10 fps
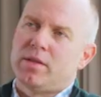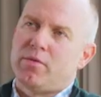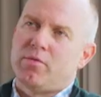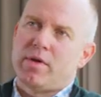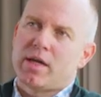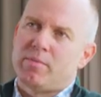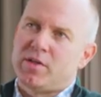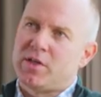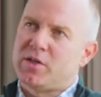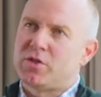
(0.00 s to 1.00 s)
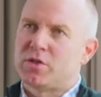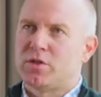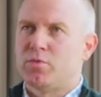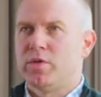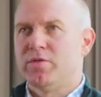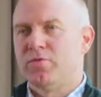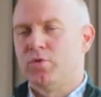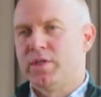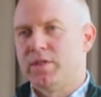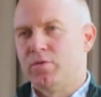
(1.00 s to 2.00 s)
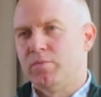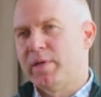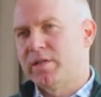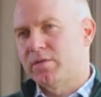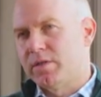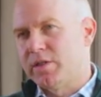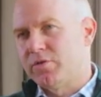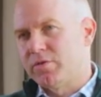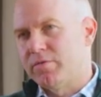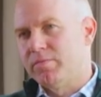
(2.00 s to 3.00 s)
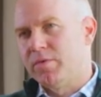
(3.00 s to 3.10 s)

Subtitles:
there were recommendations that we avoided, or based on the literature,